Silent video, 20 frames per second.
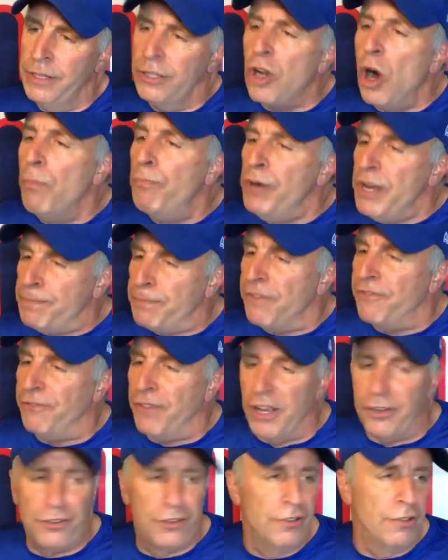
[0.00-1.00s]
Go be
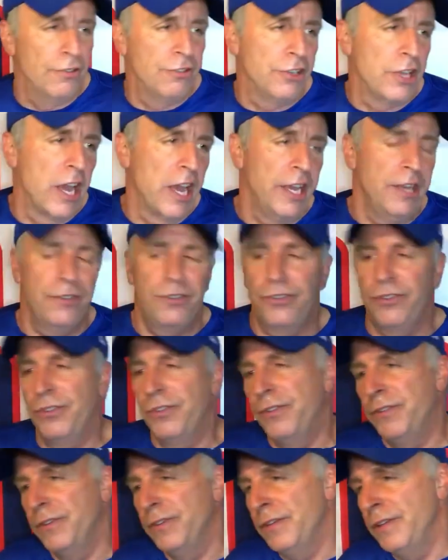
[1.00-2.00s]
professionals,
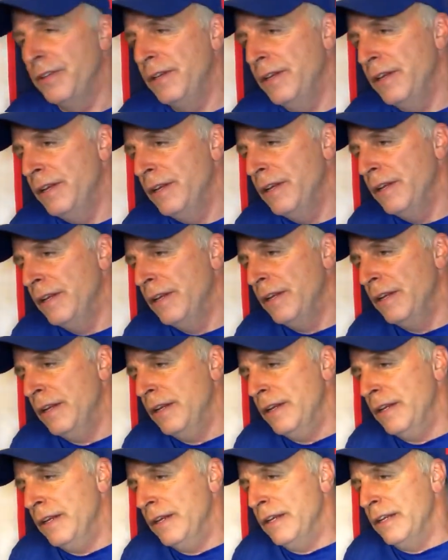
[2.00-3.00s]
guys.
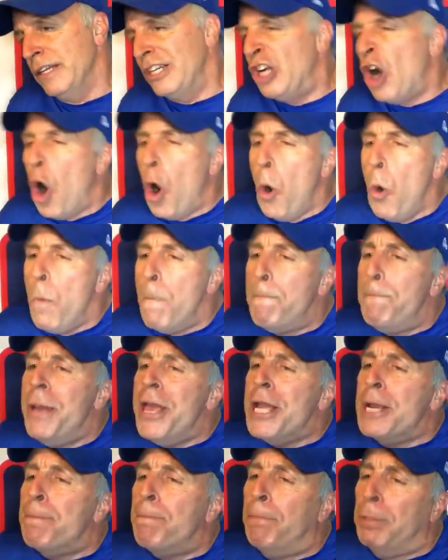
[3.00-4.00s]
Go
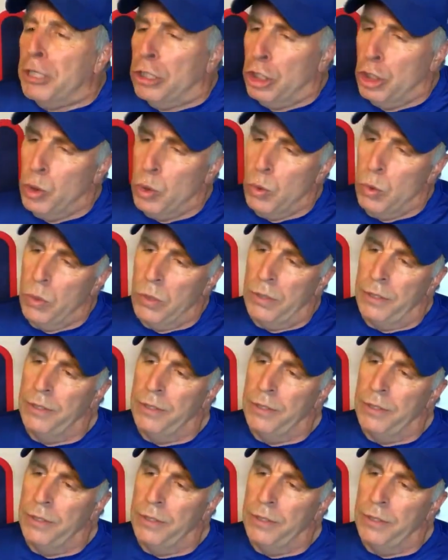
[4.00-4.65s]
big blue.